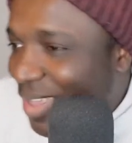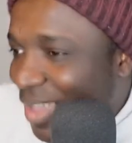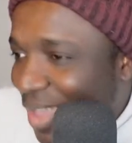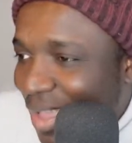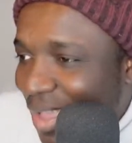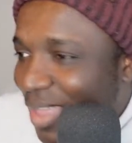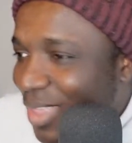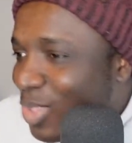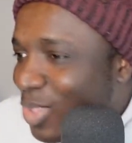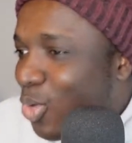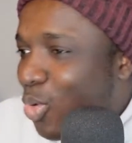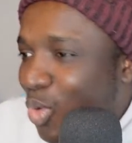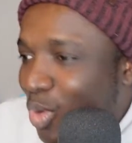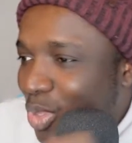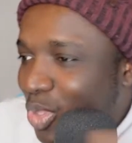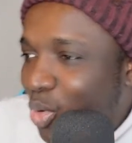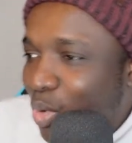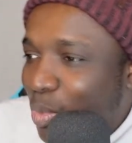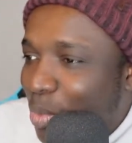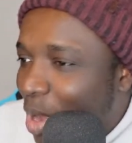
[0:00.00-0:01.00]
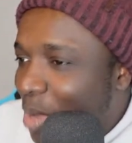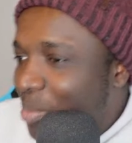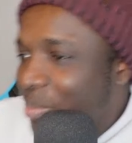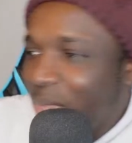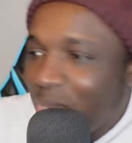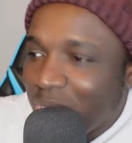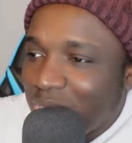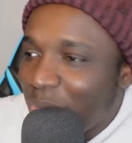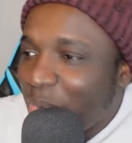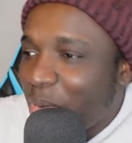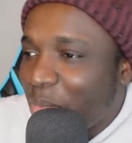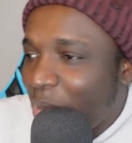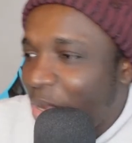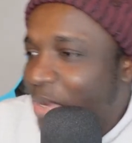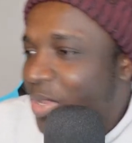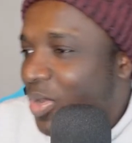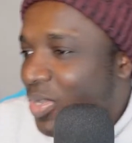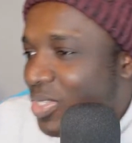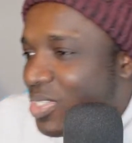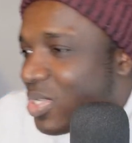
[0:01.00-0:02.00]
you burn me out. I'm a bunny
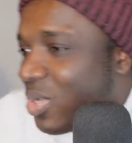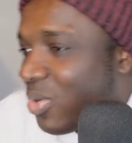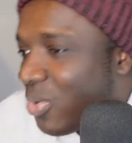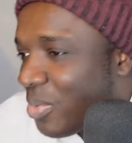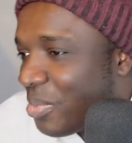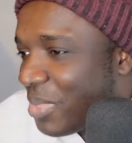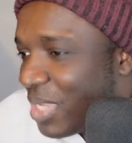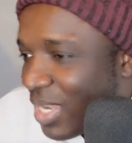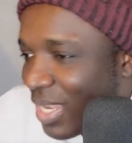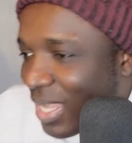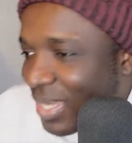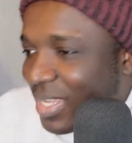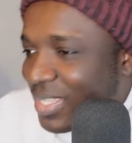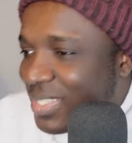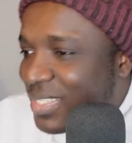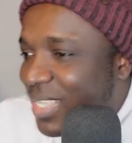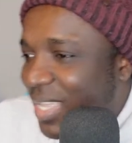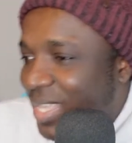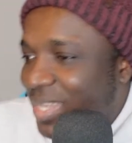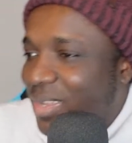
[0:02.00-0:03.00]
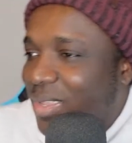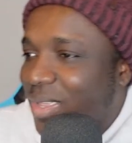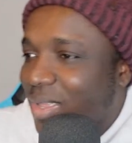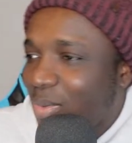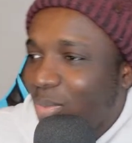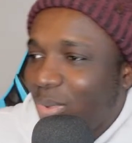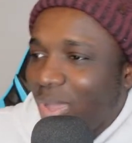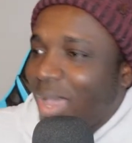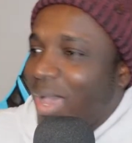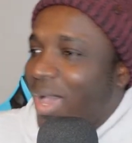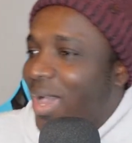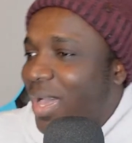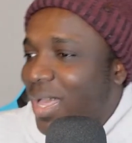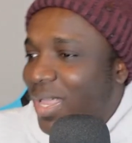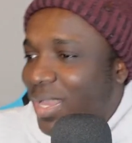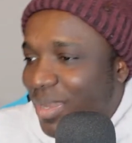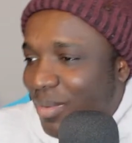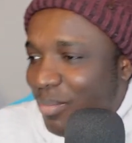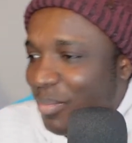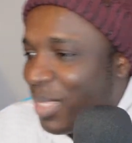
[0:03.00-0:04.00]
out. So I don't understand. We're
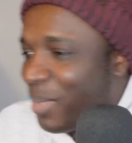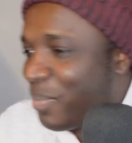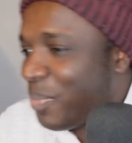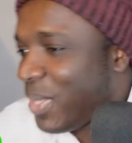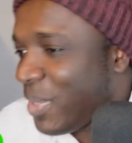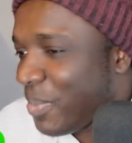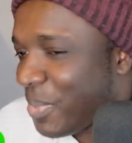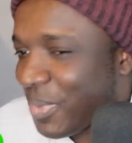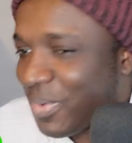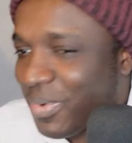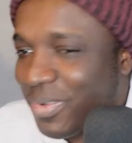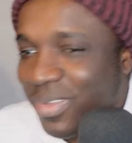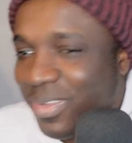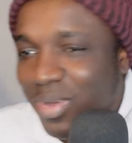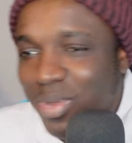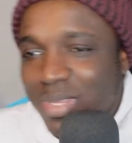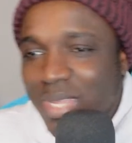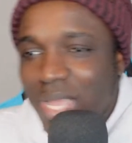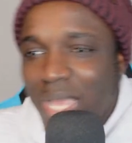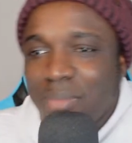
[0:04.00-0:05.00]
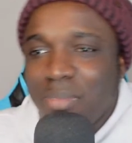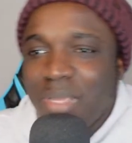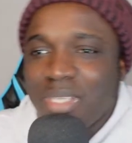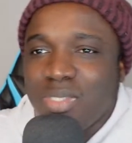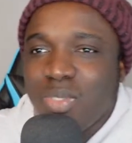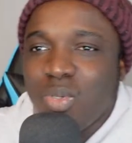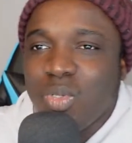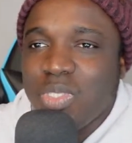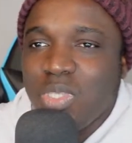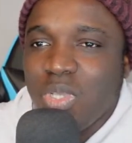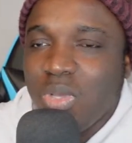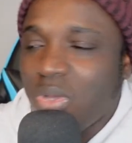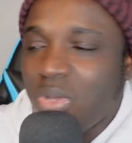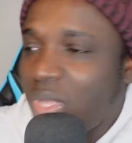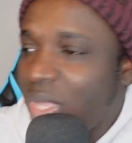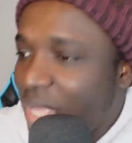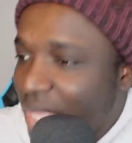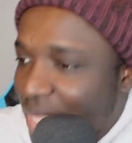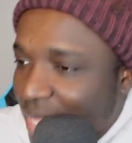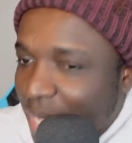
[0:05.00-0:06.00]
all big people. No, and God bless you. So
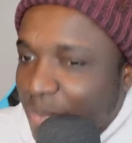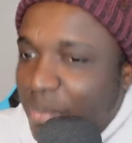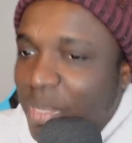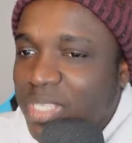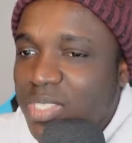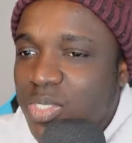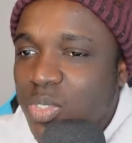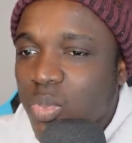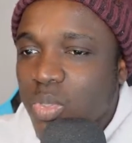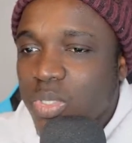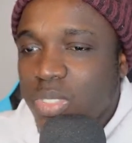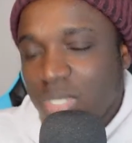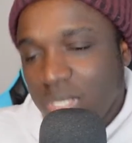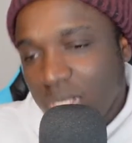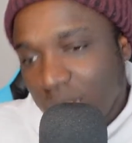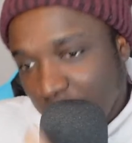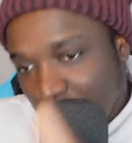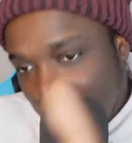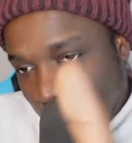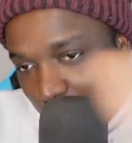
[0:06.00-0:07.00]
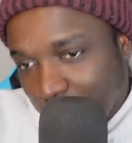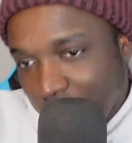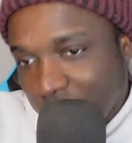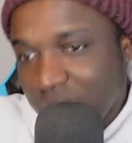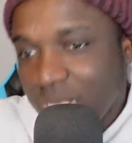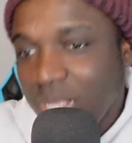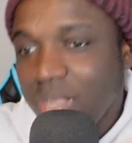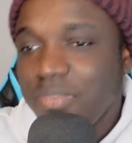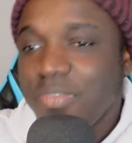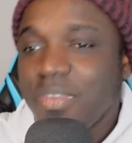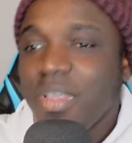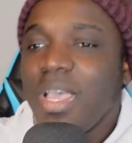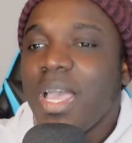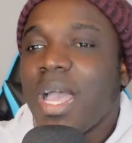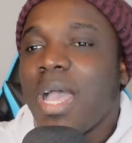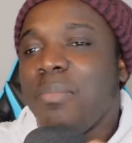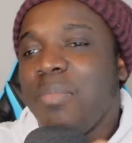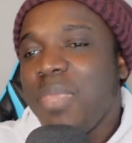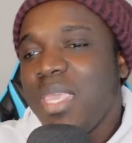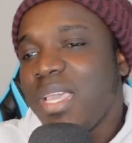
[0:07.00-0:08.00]
God bless you. Big up yourself,
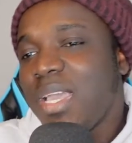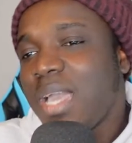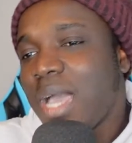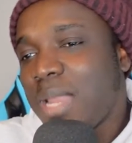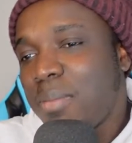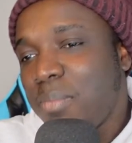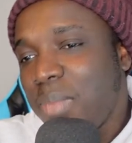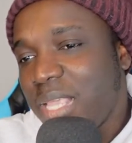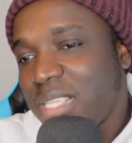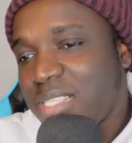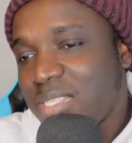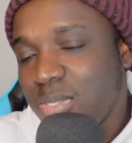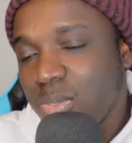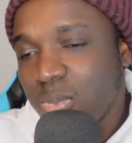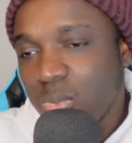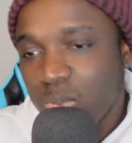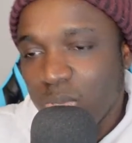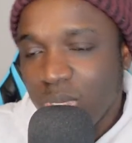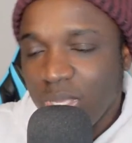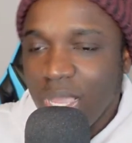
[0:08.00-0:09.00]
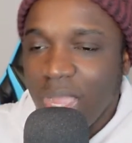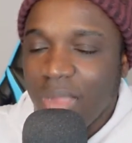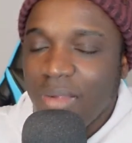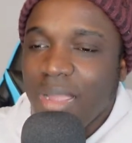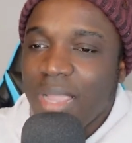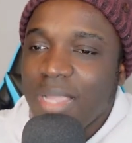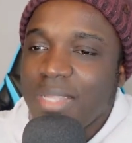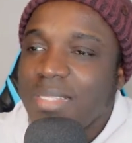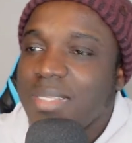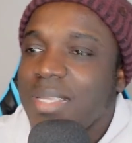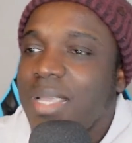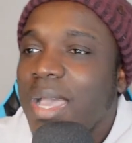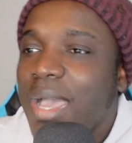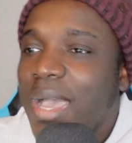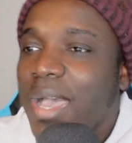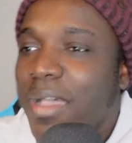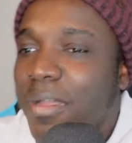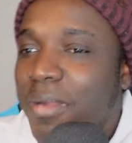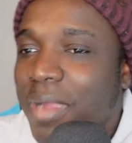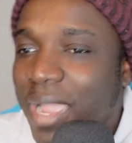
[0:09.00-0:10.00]
and may God bless you. All right,
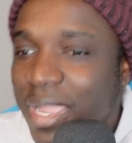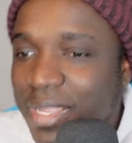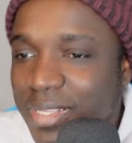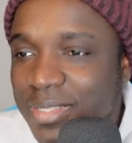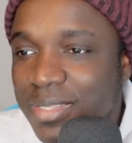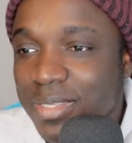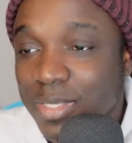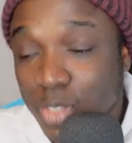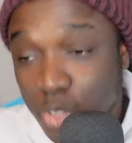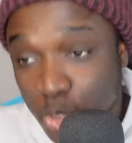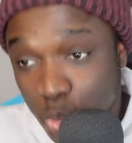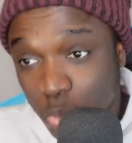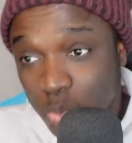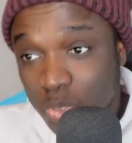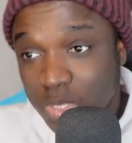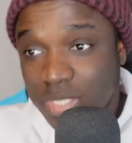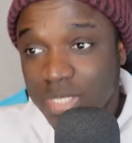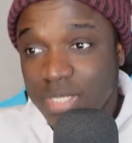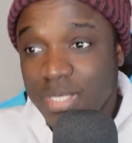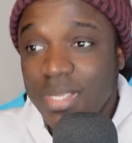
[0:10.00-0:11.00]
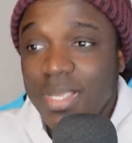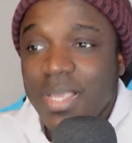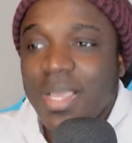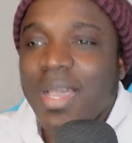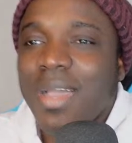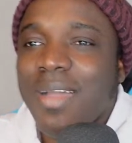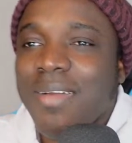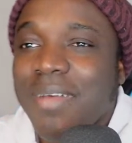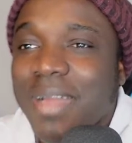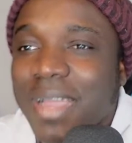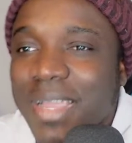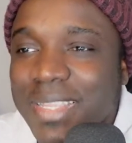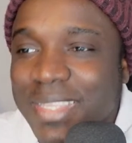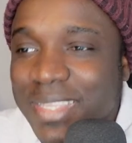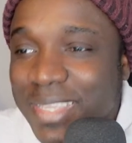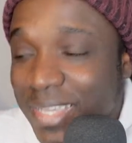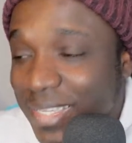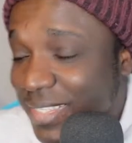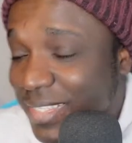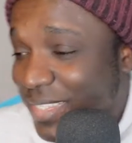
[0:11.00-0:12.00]
youth. All right,
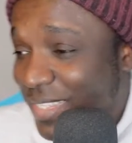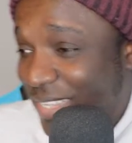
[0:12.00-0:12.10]
yes.